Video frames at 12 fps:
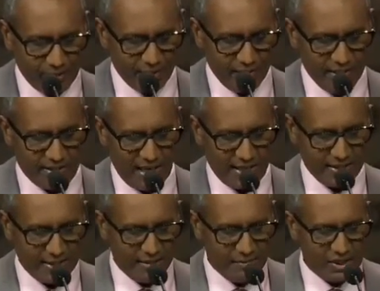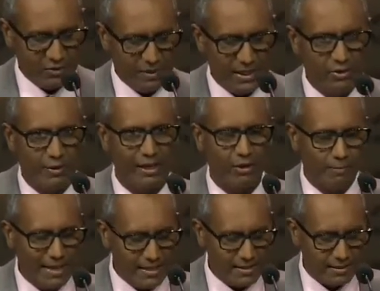This item is being
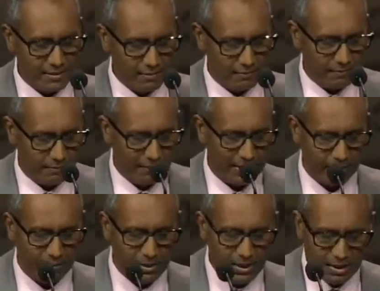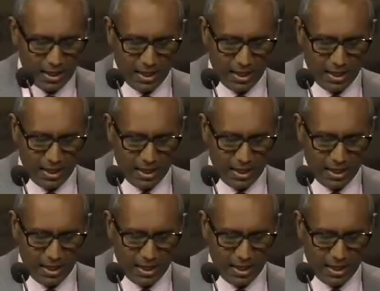recommended, pardon me,